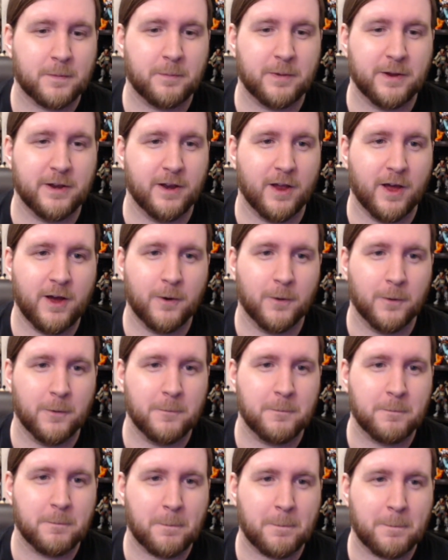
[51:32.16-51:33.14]
but
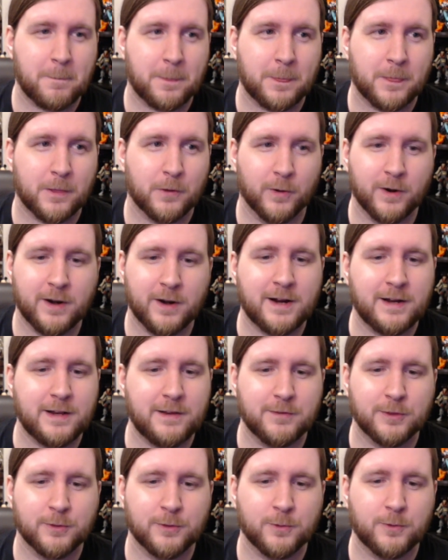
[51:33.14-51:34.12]
no we're not
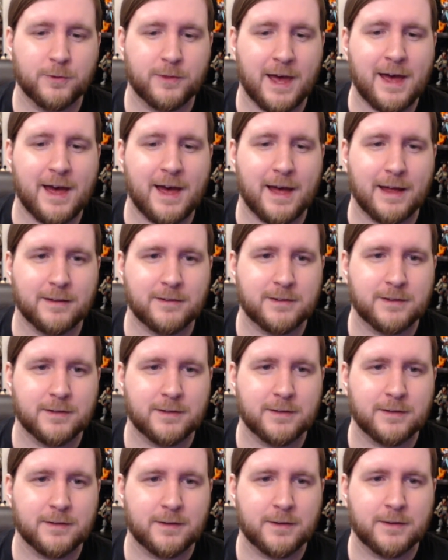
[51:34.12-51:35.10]
even through that
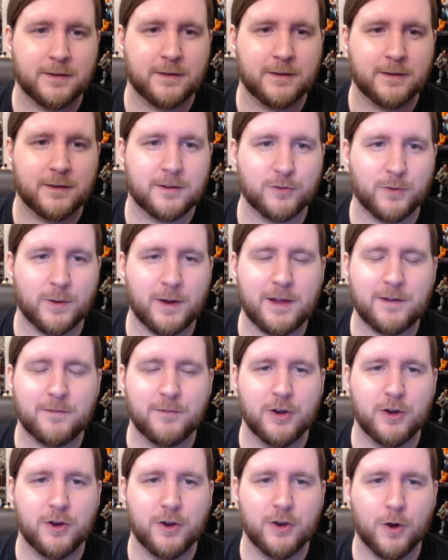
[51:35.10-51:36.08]
so i
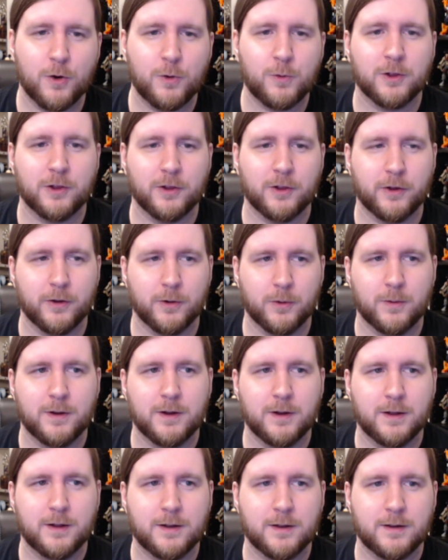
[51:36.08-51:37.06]
have no clue
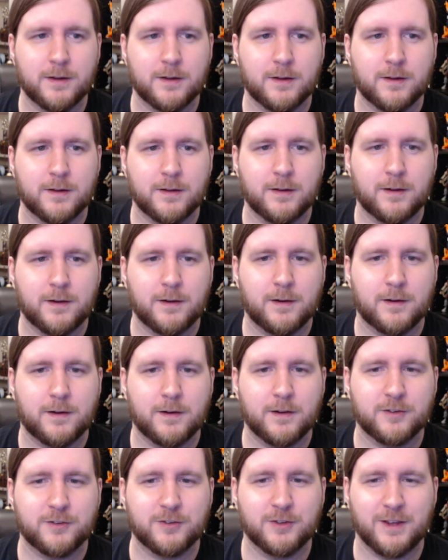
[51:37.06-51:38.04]

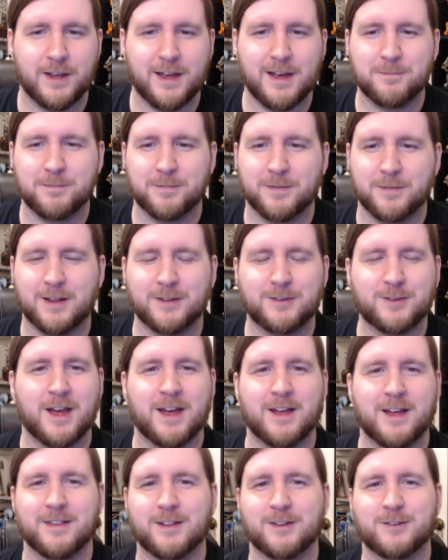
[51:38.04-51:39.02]
so yeah, that's
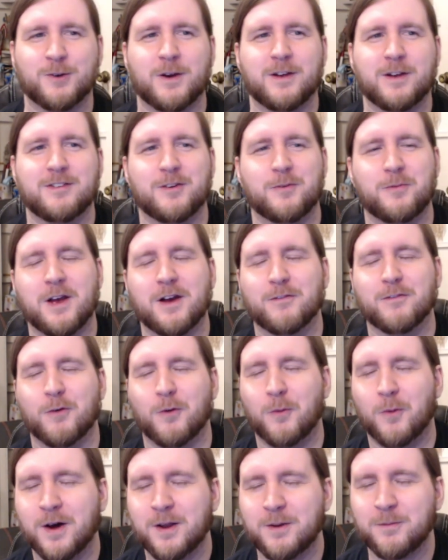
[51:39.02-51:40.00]
that's crazy. We have
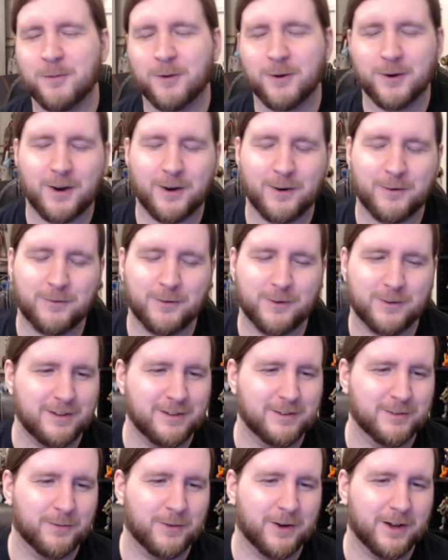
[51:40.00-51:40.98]
one more arc for
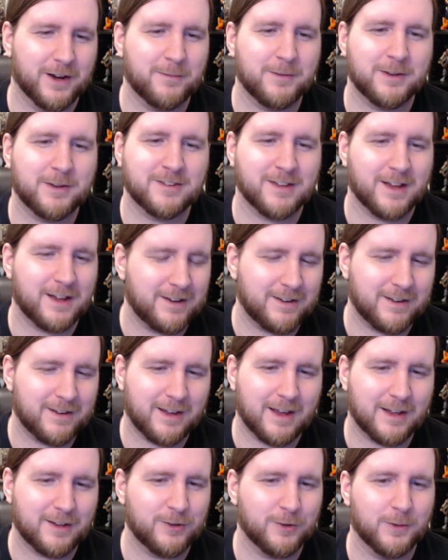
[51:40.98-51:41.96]
season one. I'm excited to
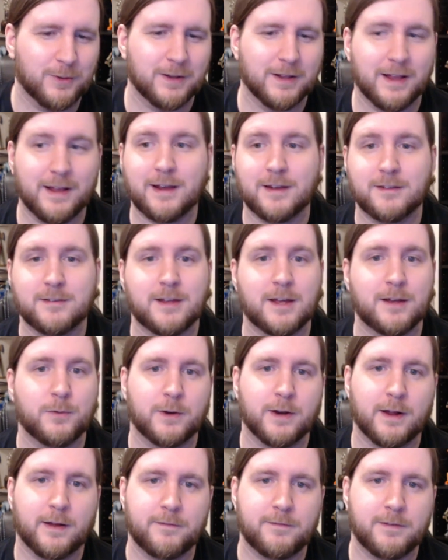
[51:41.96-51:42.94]
get to it. Like I said,
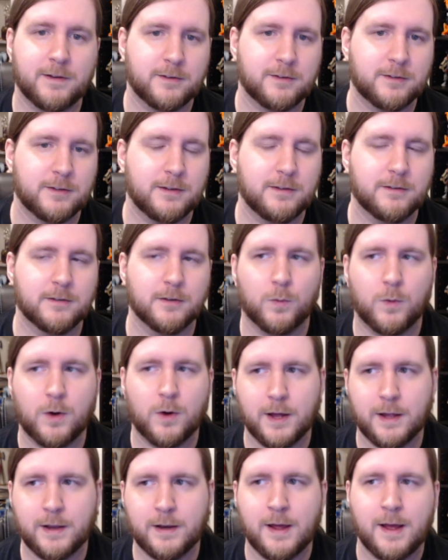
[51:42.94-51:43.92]
when I finish season
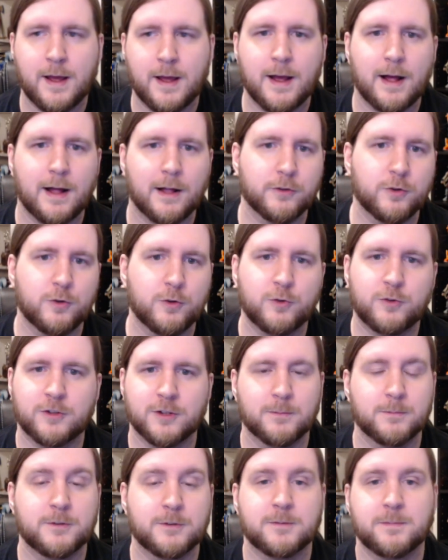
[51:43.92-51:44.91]
one, I'll do
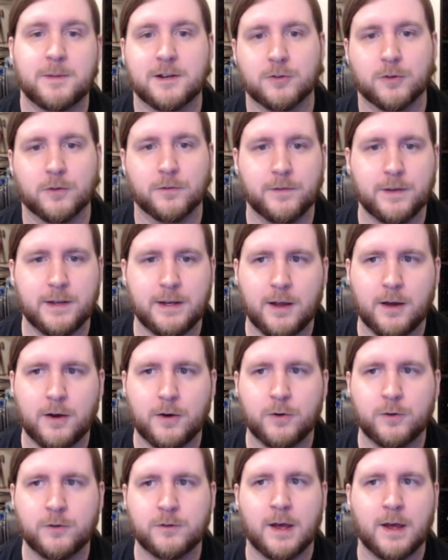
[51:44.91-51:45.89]
some special
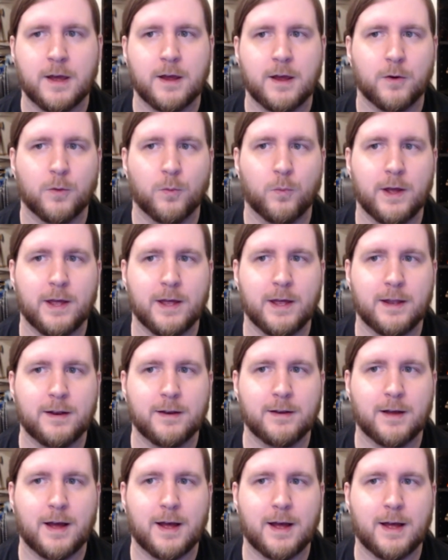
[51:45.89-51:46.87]
videos.
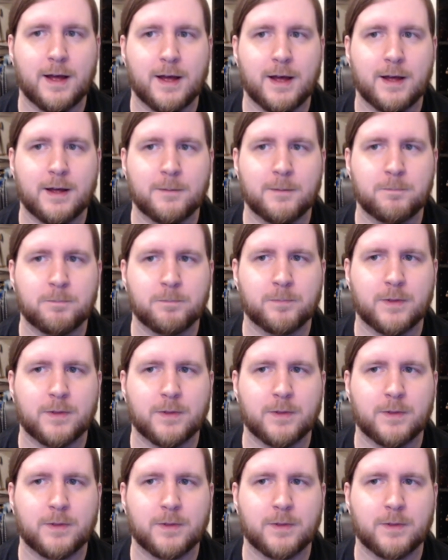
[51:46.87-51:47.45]
When uh,